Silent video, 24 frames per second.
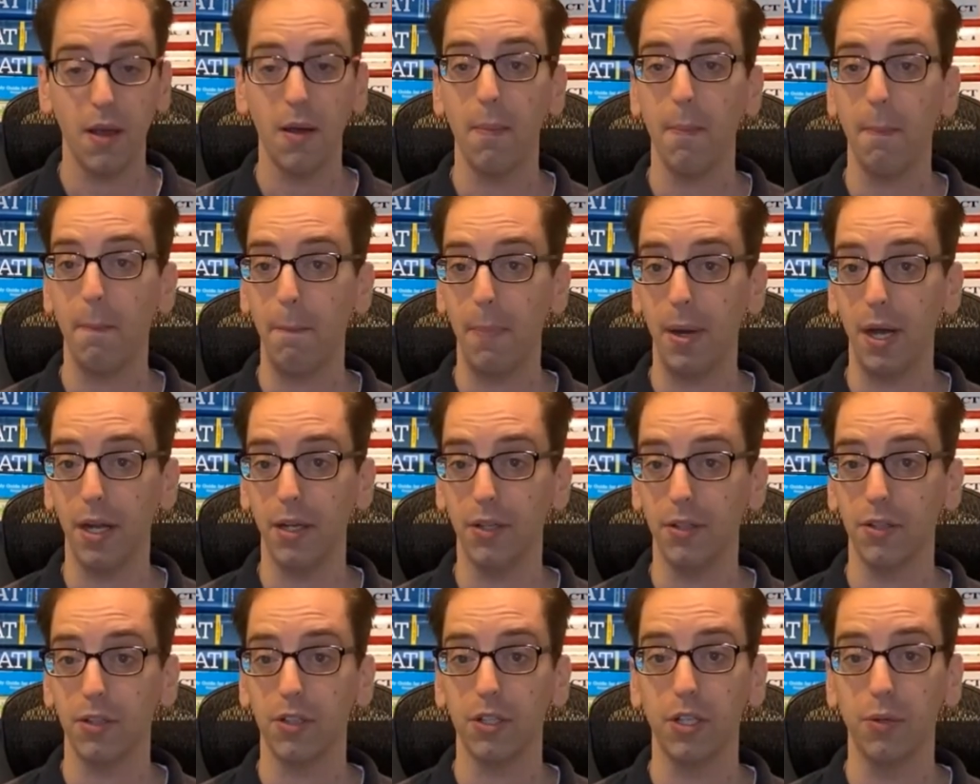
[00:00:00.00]
But
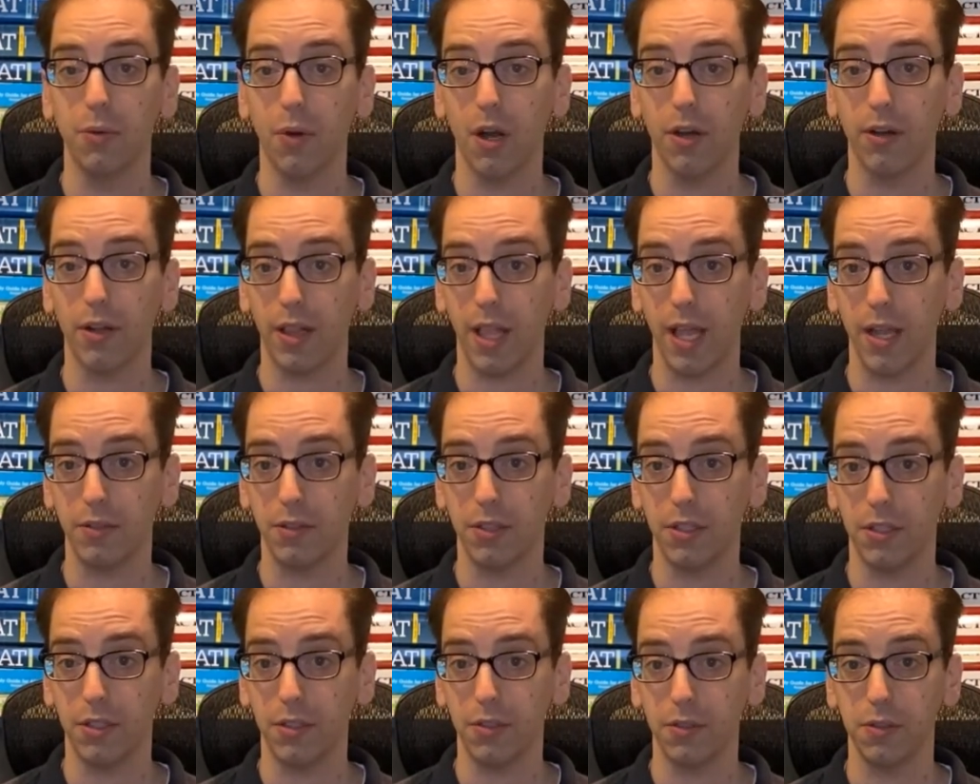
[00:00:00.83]
you are allowed to
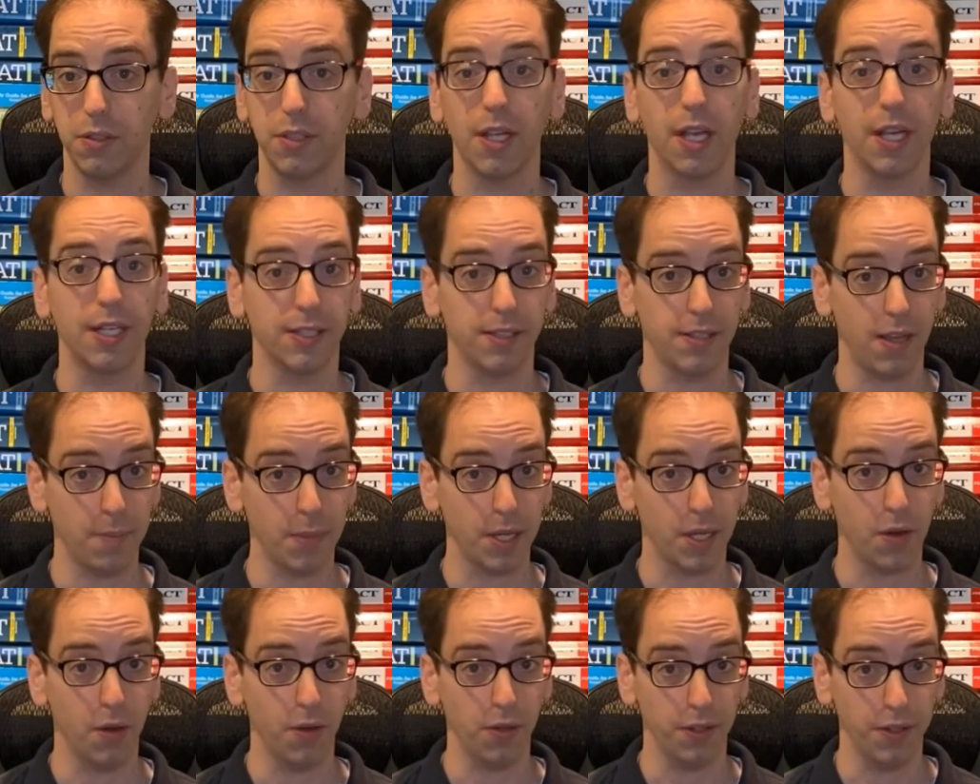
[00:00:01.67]
use a
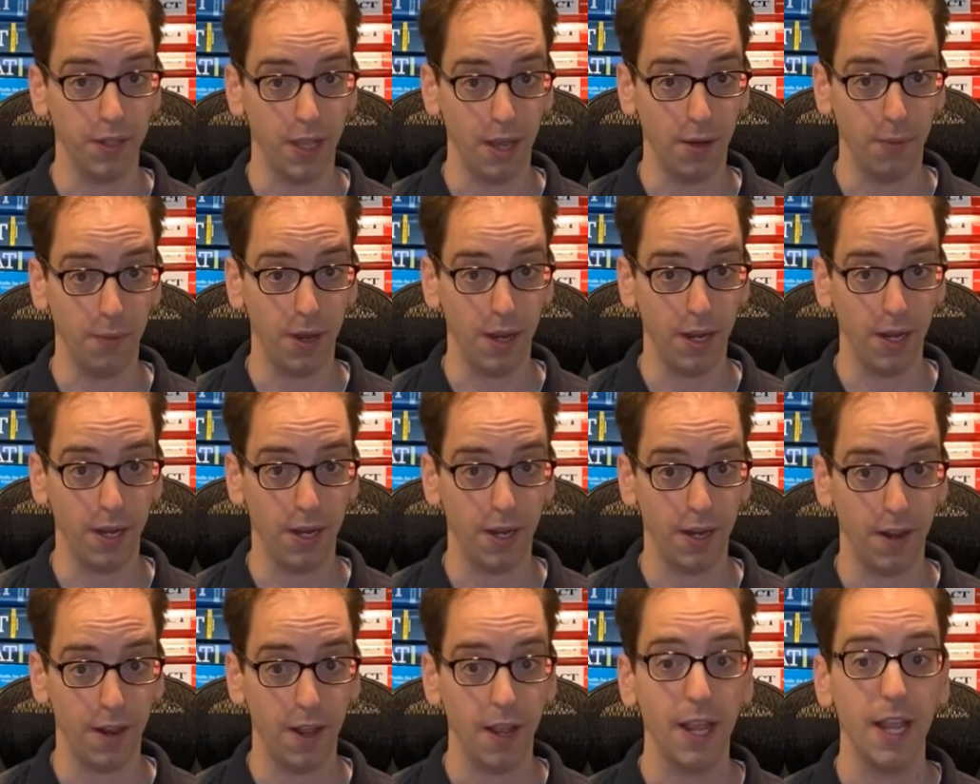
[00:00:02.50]
semicolon that way.
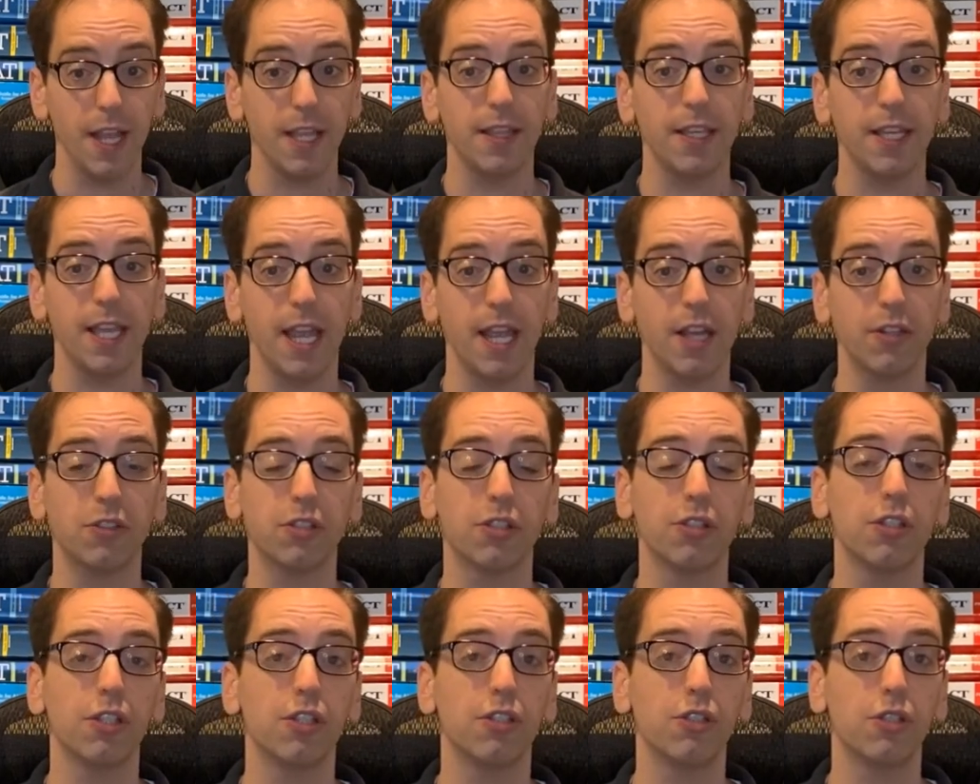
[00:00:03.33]
The answer
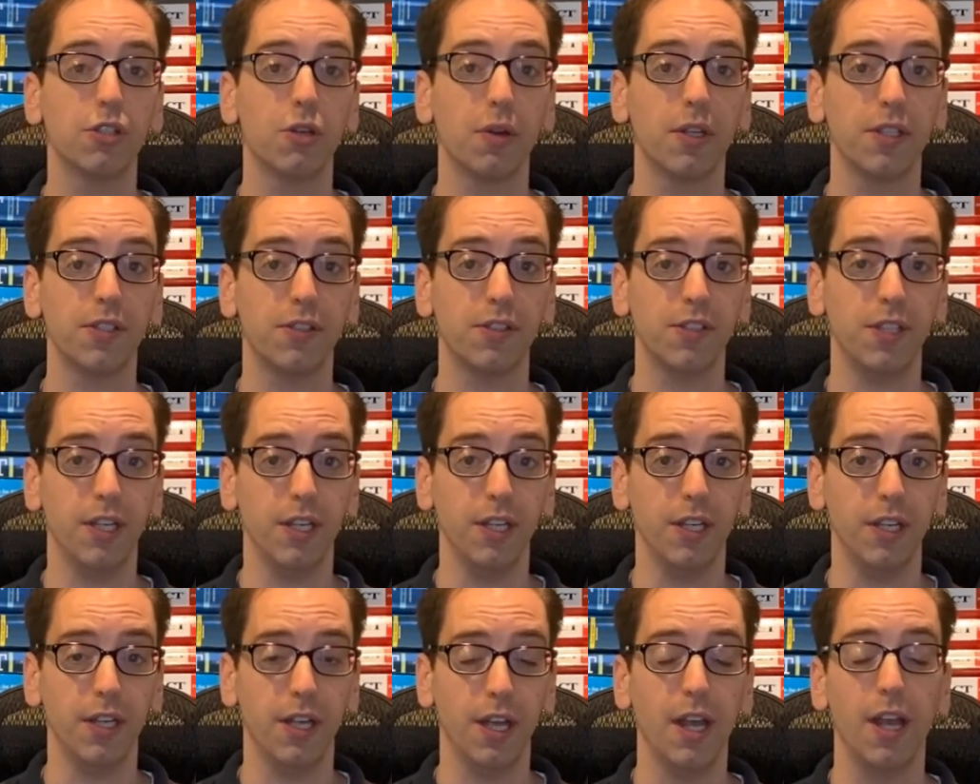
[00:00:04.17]
is choice C.
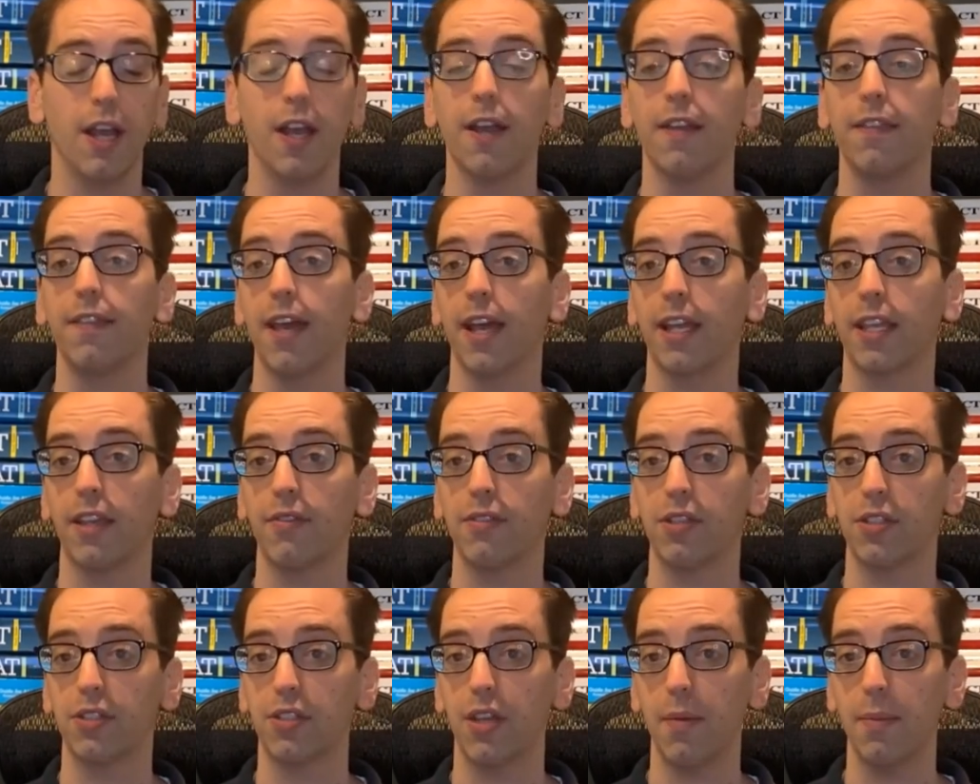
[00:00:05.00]
That gives a
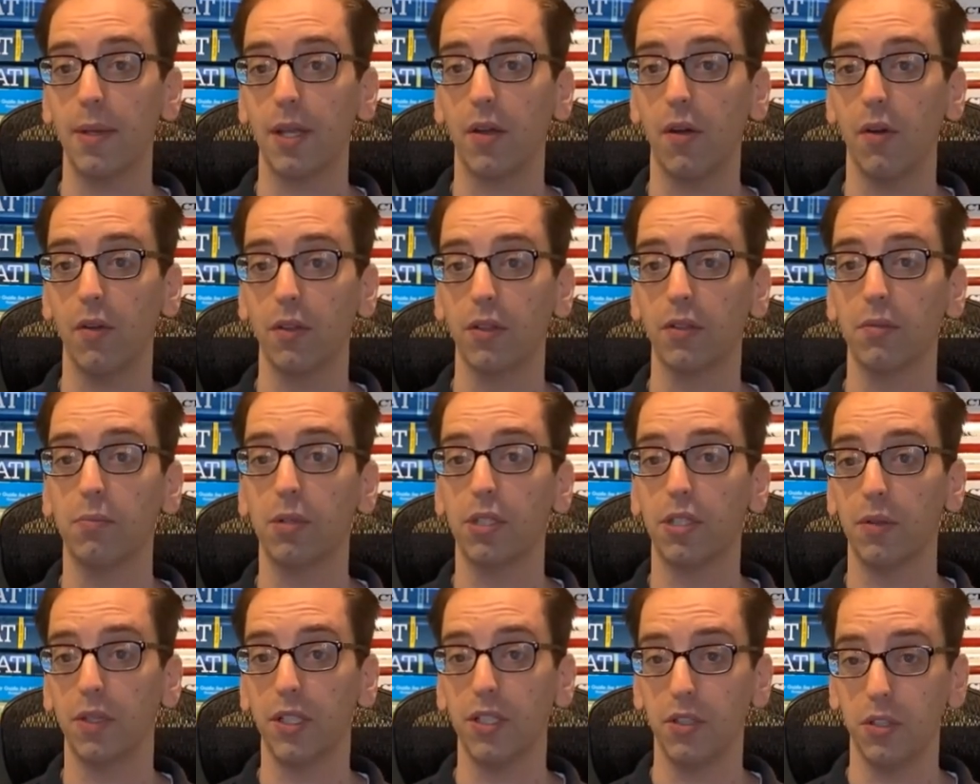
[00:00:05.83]
semicolon
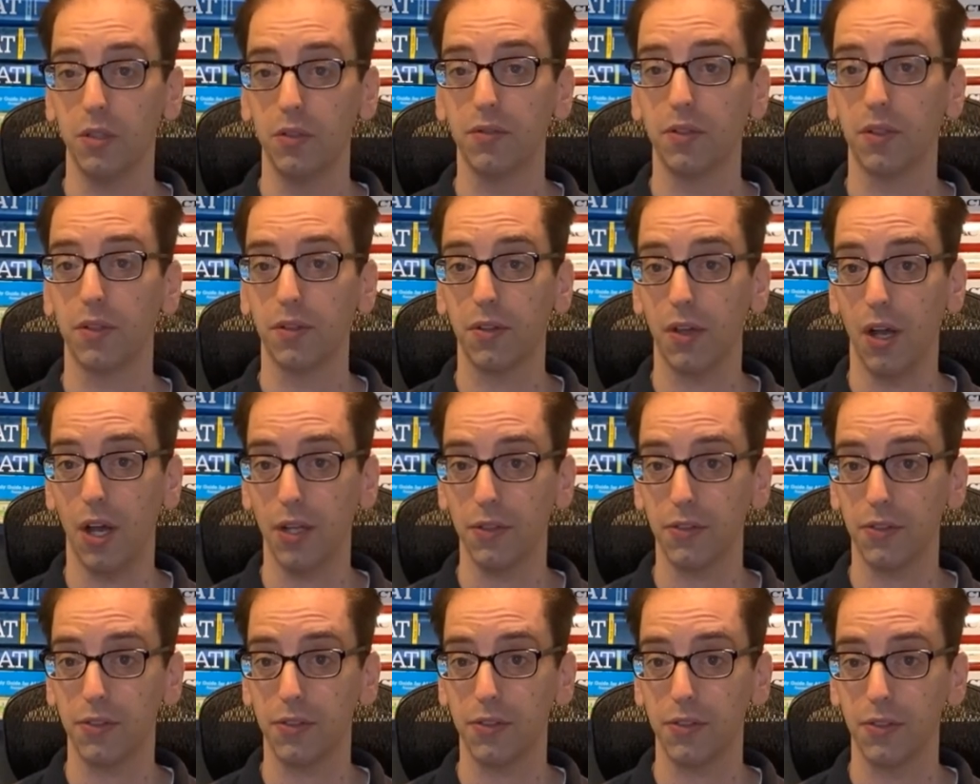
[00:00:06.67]
between two full
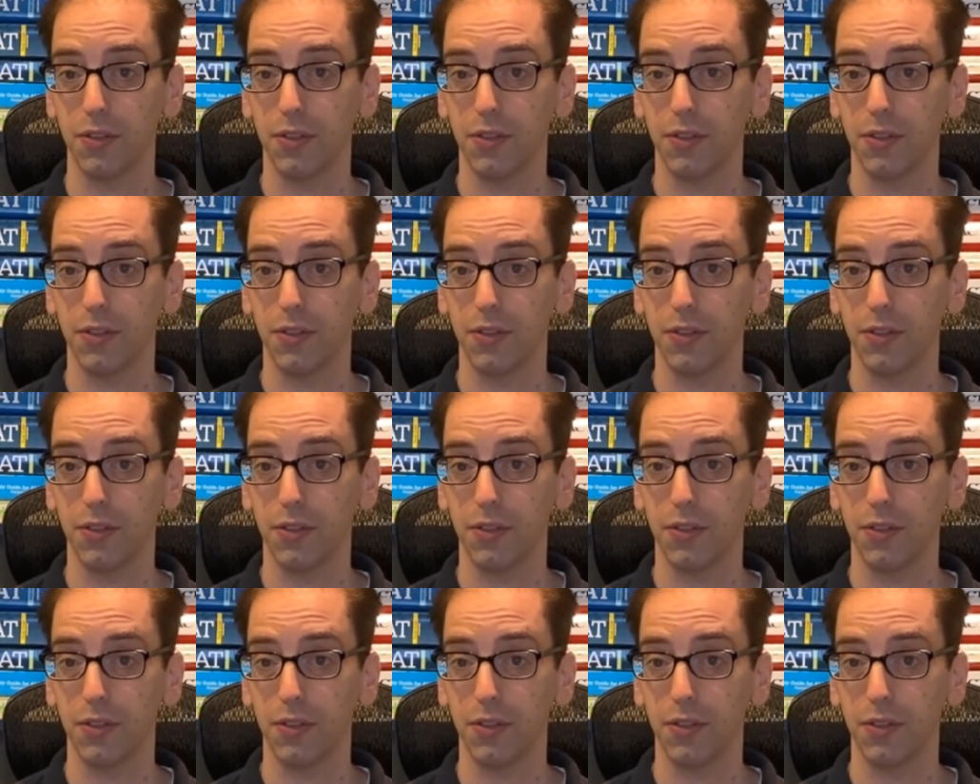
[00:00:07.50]
thoughts.